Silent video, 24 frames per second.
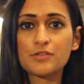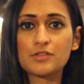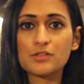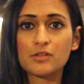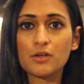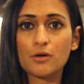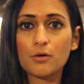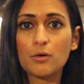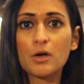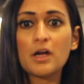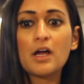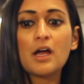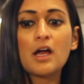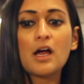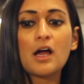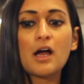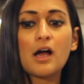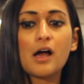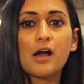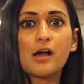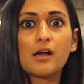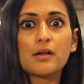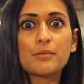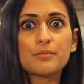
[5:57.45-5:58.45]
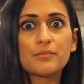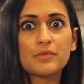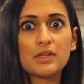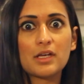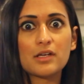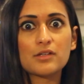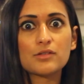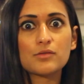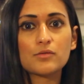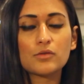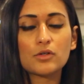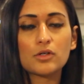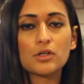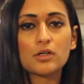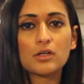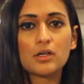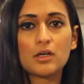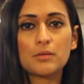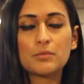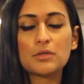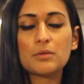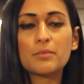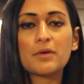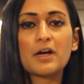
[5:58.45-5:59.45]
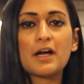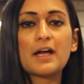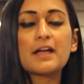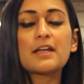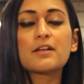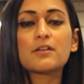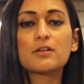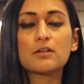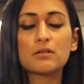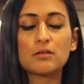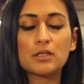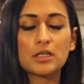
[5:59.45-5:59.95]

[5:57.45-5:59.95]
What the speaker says: So thanks for coming by,